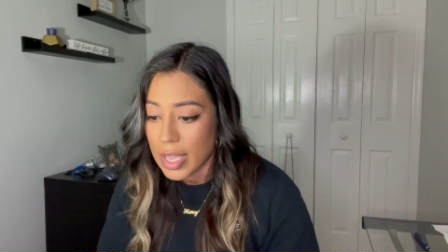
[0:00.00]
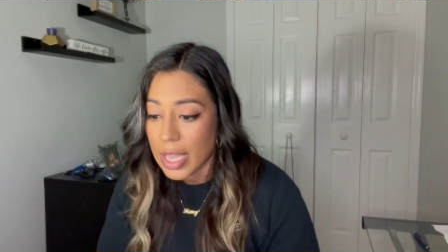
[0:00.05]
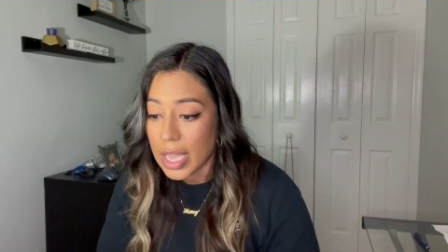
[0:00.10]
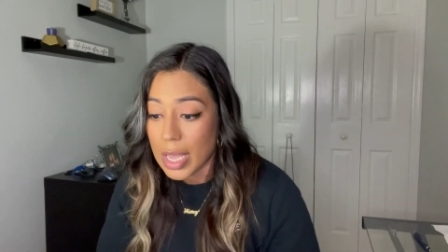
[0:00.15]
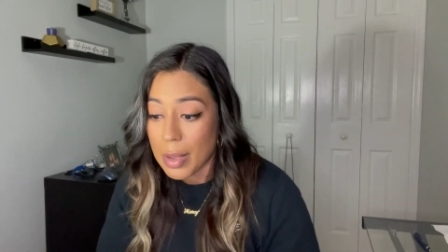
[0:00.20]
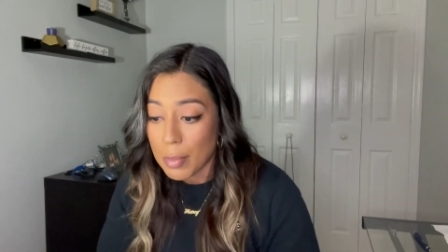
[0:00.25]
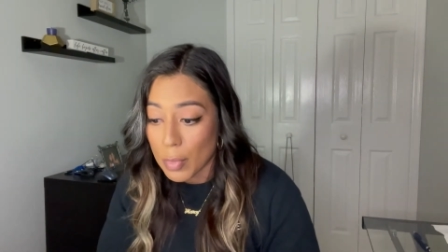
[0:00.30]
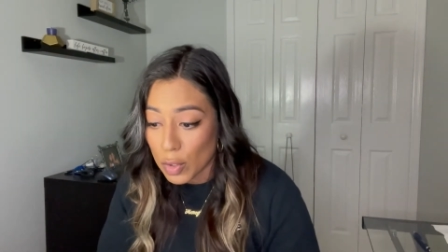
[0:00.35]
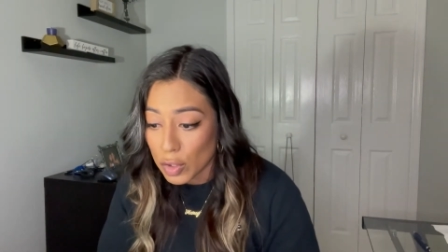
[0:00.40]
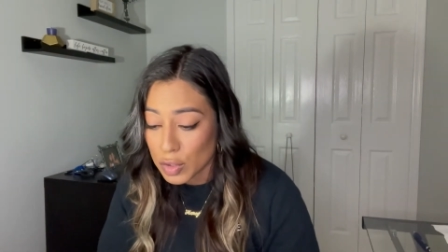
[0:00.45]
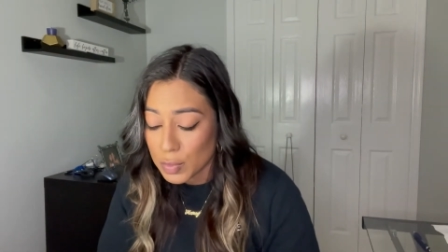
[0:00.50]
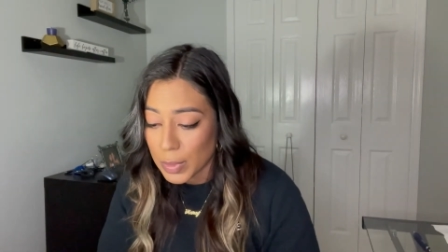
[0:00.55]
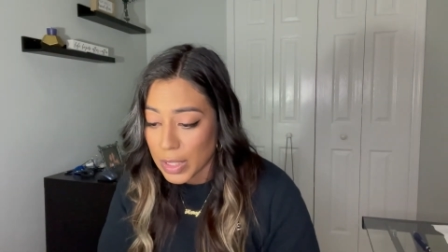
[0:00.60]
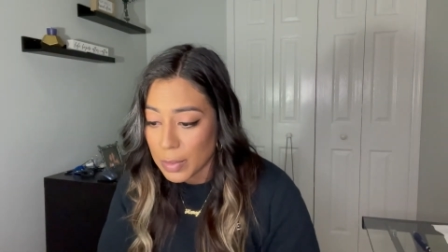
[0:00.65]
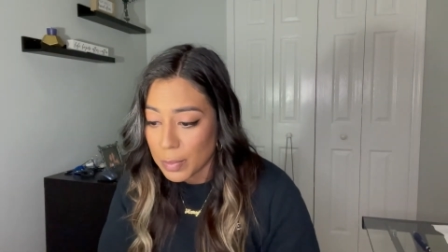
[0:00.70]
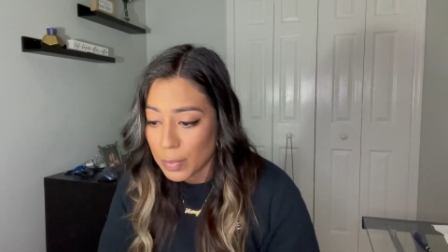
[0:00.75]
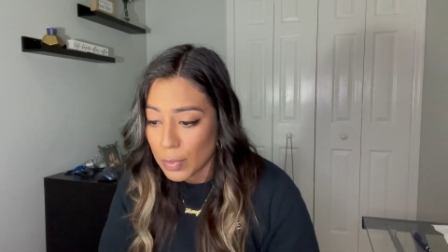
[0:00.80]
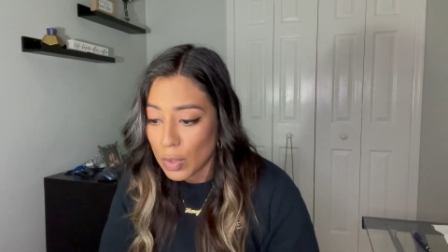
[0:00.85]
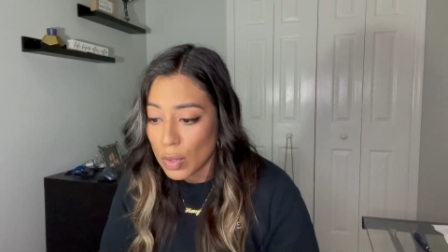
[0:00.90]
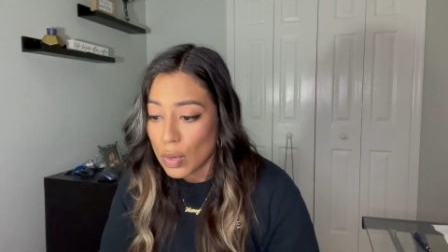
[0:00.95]
And most
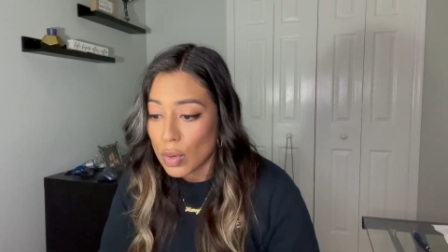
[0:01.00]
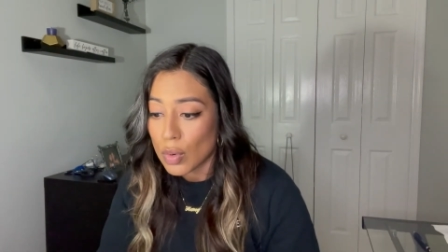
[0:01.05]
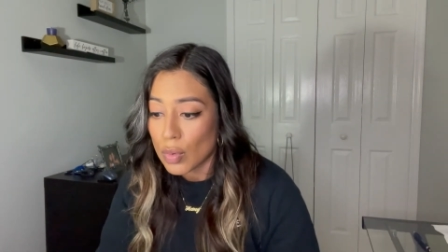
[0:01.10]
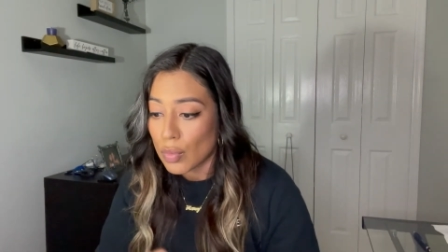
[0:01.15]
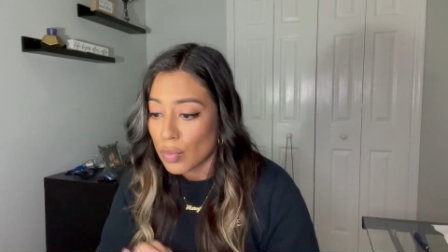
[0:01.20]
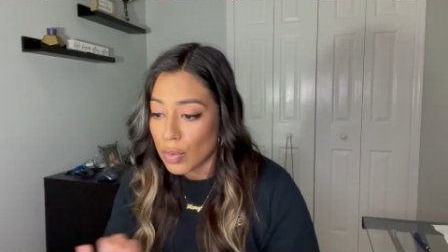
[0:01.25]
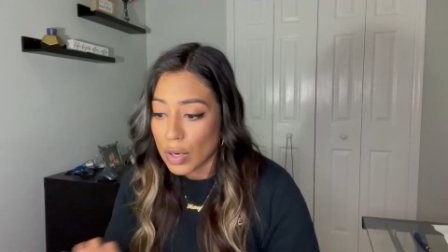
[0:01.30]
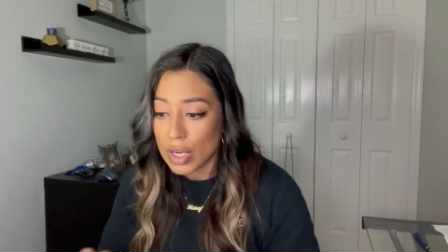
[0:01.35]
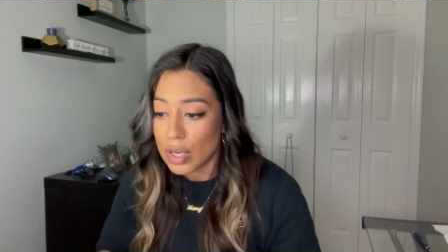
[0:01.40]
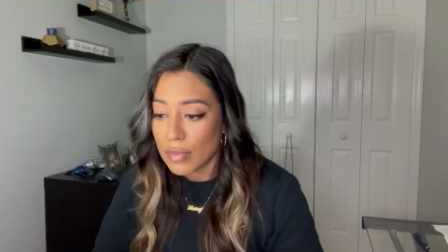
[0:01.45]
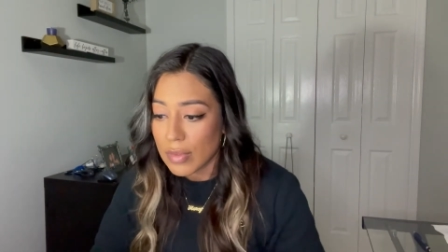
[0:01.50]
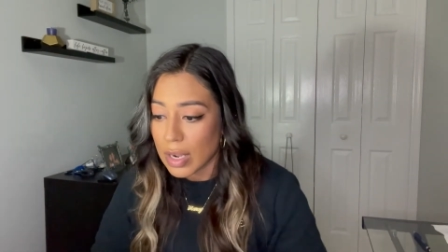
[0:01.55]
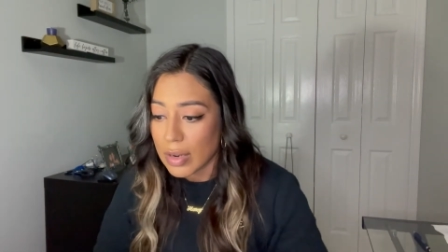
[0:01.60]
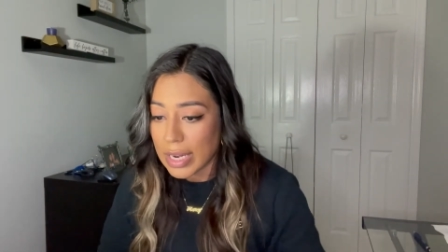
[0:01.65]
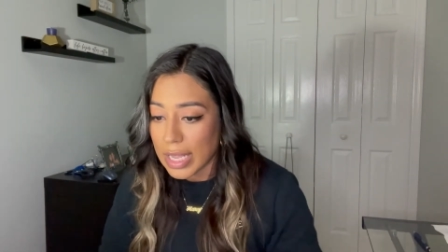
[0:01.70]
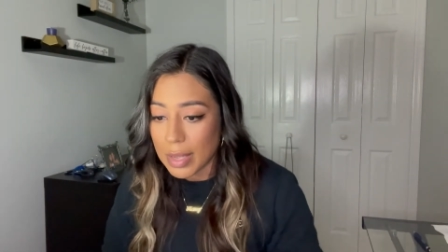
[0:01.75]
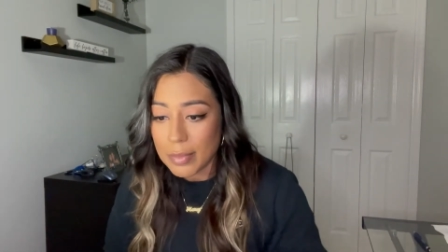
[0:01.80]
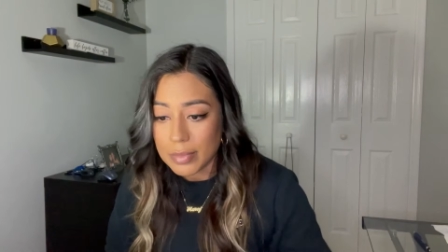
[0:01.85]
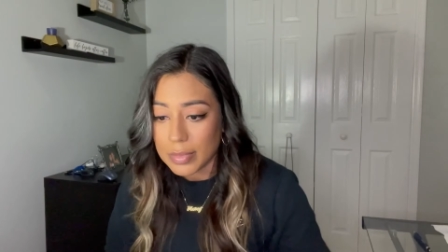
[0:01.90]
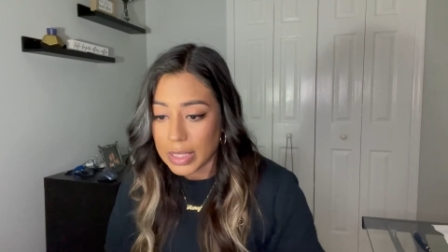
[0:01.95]
people run around
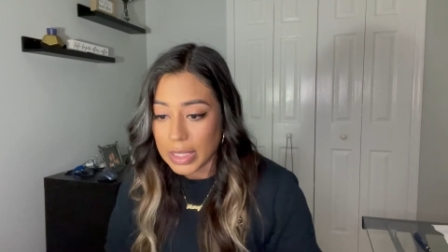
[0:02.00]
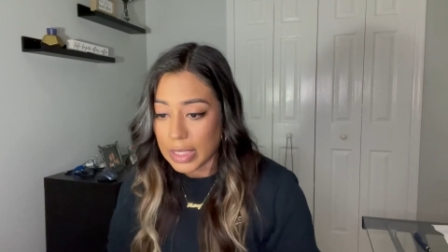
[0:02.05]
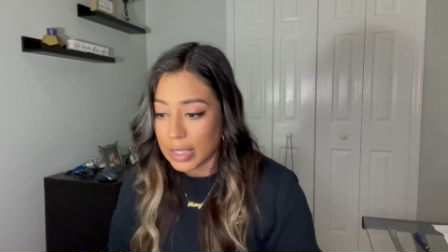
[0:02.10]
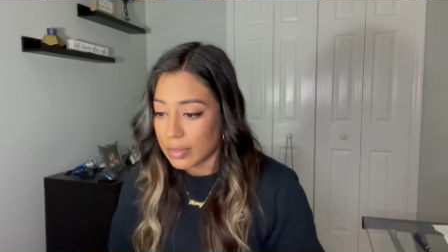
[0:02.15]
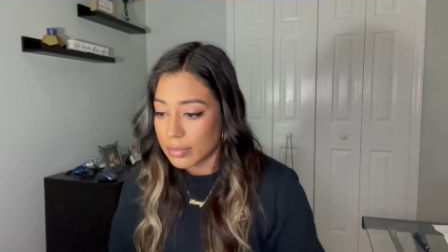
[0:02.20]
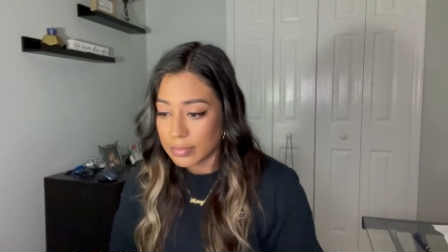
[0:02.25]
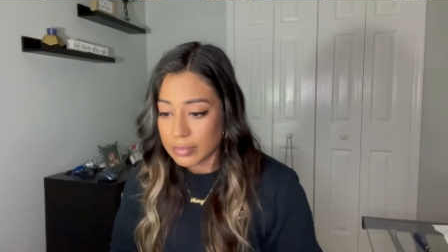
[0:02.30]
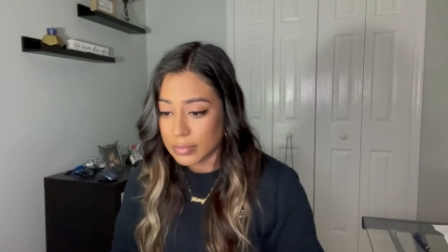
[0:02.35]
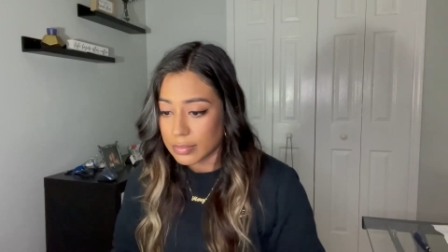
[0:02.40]
empty.